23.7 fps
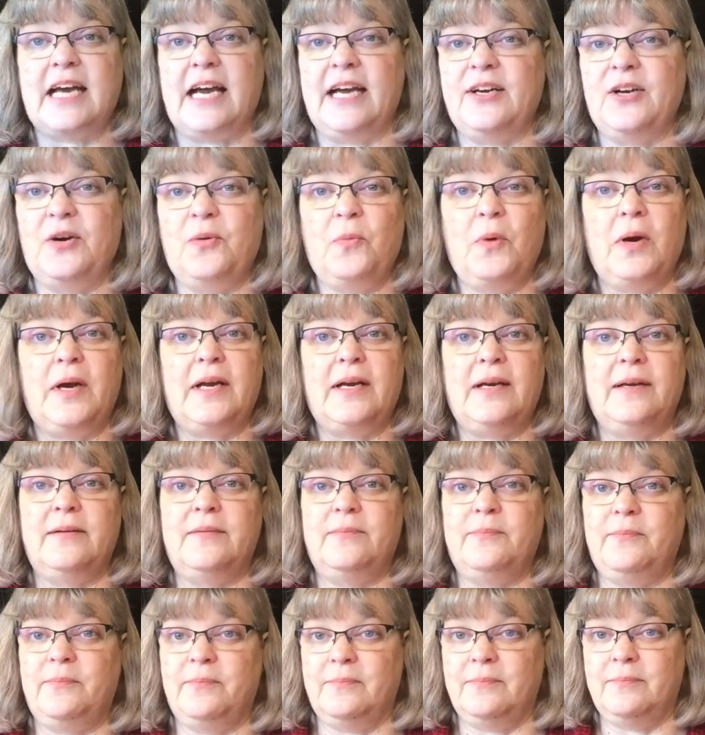I don't want
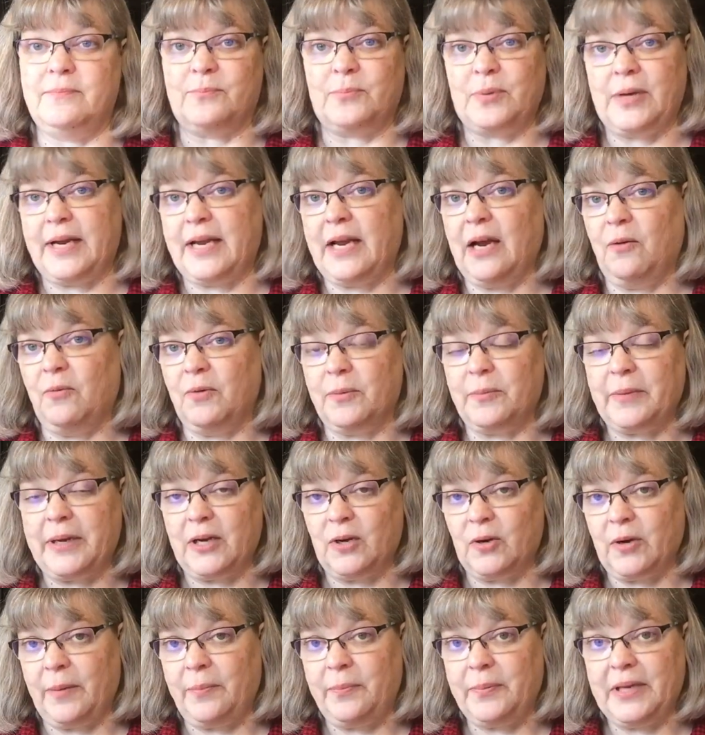to break out one of my
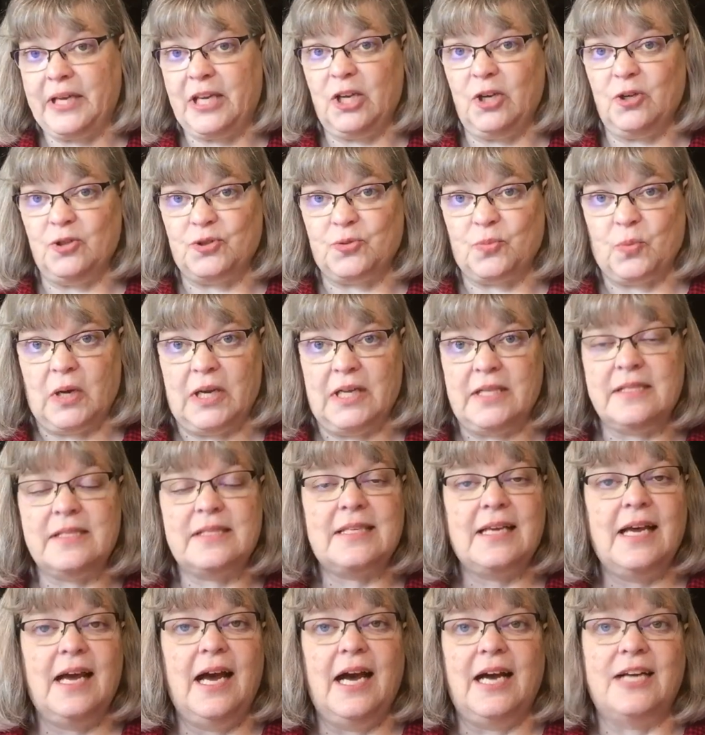grippy huge ones.
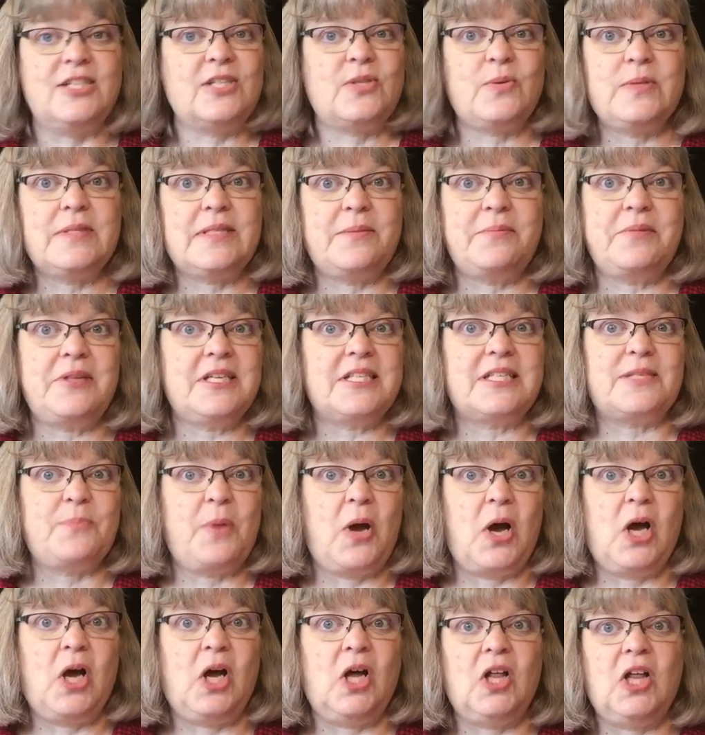I just want something
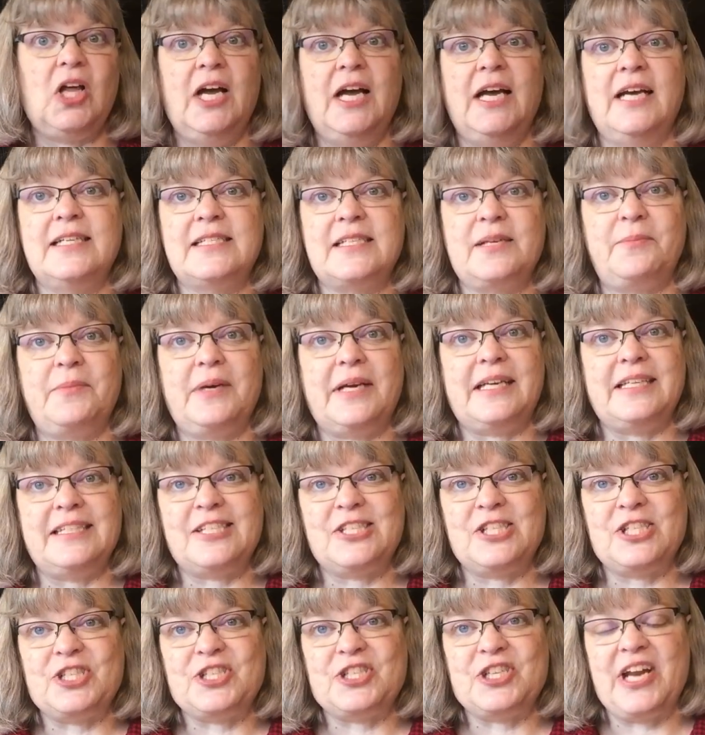small, something I can
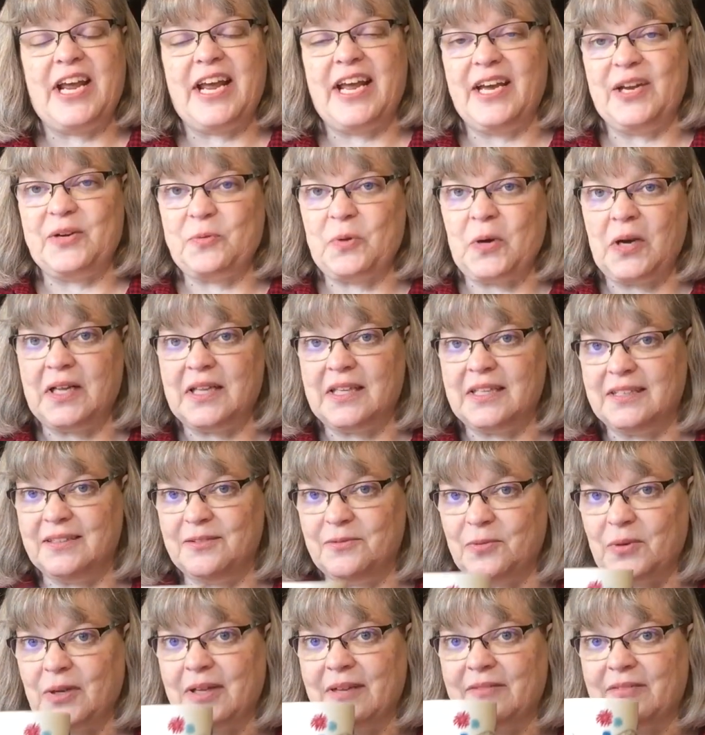stitch in hand while,
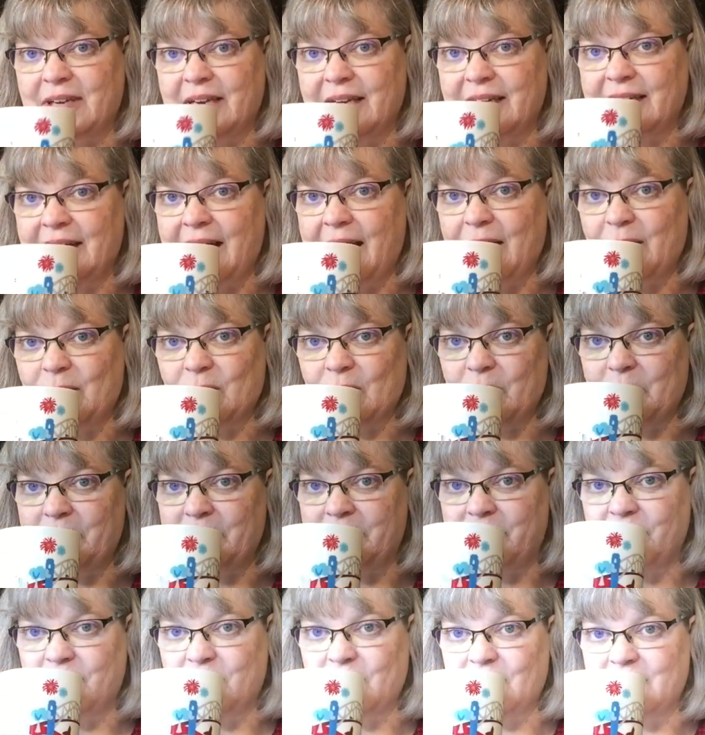while I've got an hour
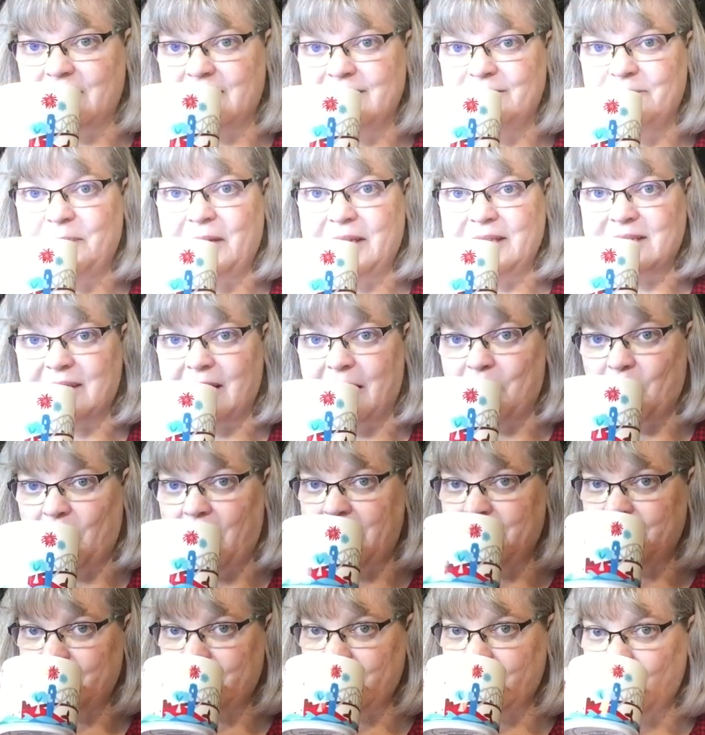before bedtime,
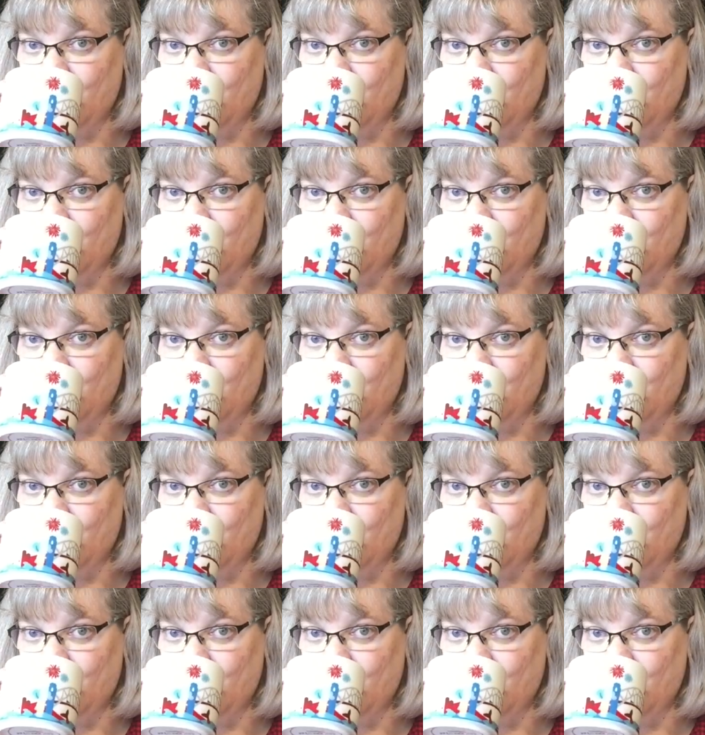right?